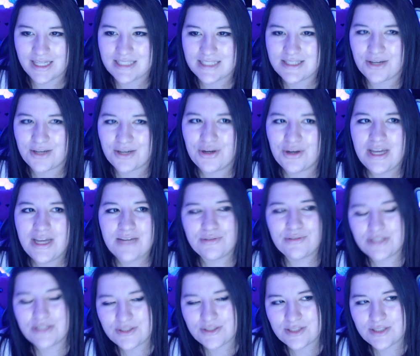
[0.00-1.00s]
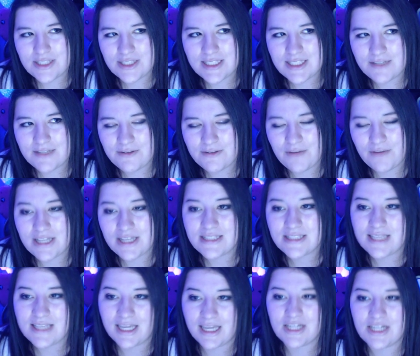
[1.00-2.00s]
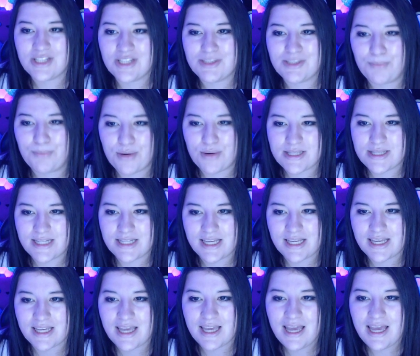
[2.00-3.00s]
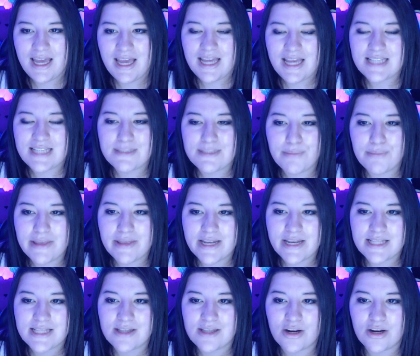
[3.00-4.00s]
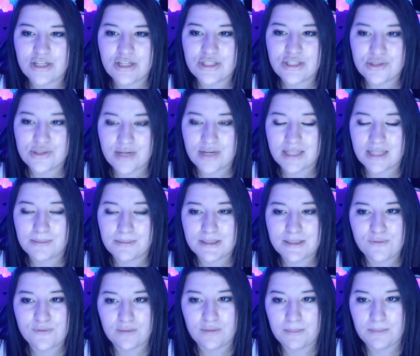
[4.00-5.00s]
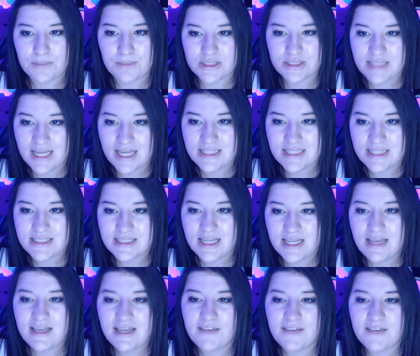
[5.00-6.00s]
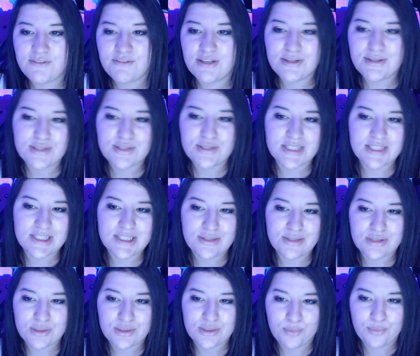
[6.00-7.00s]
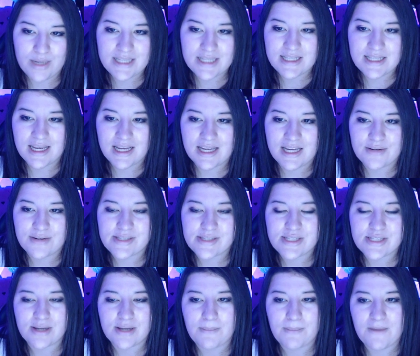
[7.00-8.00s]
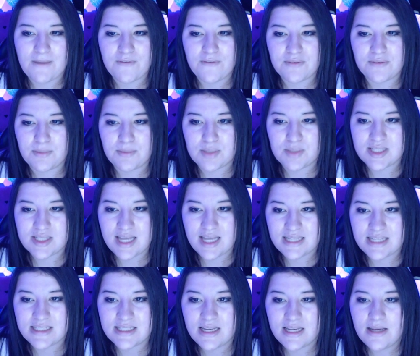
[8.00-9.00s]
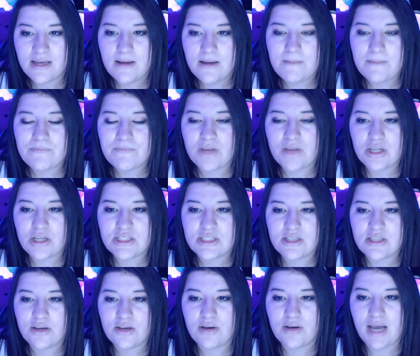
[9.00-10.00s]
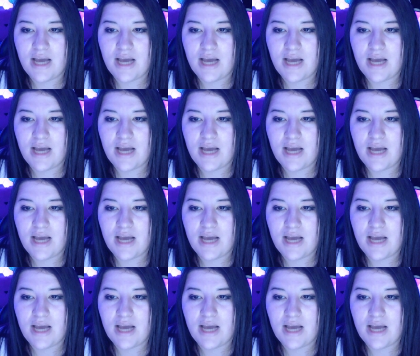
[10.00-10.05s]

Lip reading: So reducing the defense and also poisoning. His abilities are strength plus 50%. If the user is attuned to wind, increases strength by 50%. Also,